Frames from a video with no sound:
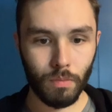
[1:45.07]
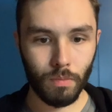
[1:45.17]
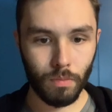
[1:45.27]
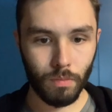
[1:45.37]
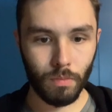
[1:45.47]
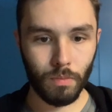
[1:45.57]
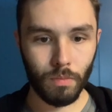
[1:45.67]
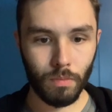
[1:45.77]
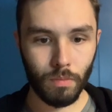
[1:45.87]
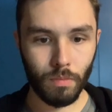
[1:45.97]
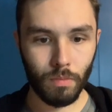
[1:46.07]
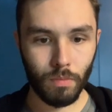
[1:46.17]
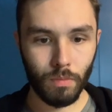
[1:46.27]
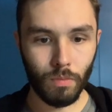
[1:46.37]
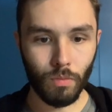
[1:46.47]

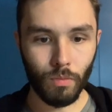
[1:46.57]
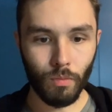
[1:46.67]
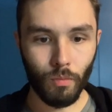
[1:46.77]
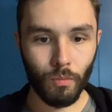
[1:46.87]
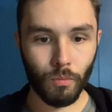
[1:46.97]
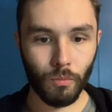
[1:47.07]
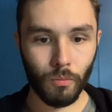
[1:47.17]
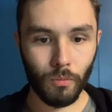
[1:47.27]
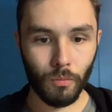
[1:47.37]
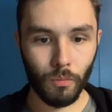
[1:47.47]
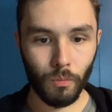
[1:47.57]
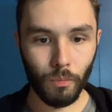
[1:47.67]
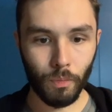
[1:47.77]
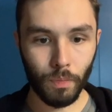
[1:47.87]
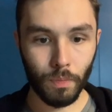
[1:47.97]

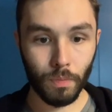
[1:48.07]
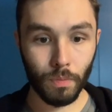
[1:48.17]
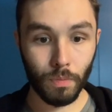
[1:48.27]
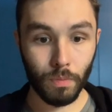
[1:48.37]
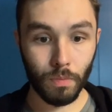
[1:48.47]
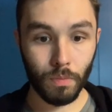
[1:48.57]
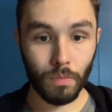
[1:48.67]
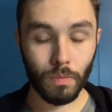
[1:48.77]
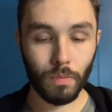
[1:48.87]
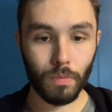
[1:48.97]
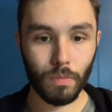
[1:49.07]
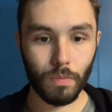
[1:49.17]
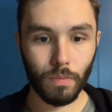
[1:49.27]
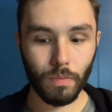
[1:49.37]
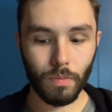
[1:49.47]

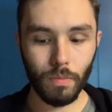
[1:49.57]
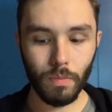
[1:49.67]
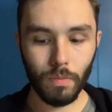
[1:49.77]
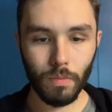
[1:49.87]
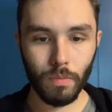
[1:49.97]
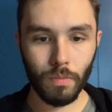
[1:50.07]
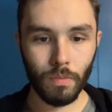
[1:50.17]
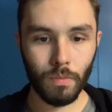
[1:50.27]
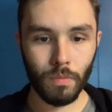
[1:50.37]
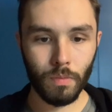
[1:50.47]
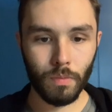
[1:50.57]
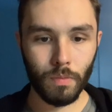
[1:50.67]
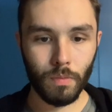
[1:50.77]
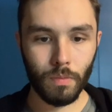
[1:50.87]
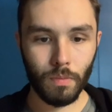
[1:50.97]
(silent)